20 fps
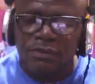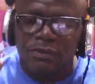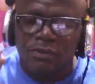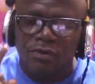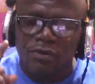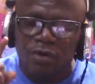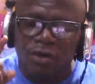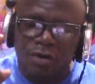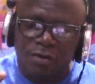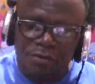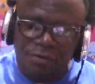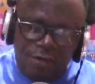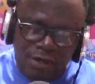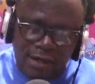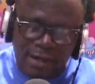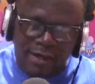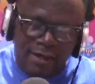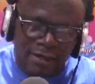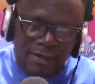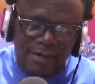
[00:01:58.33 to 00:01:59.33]
on
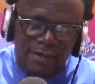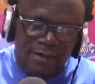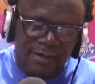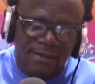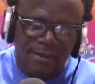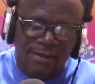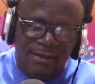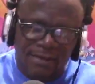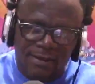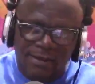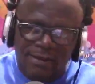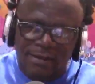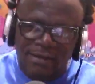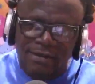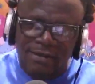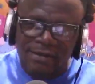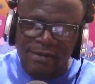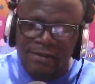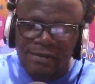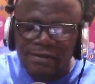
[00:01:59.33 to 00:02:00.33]
check
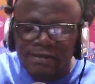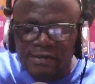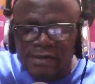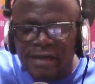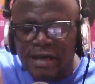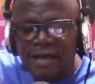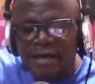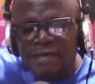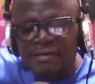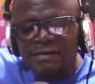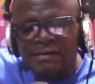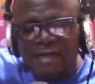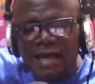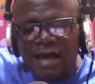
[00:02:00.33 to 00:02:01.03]
na za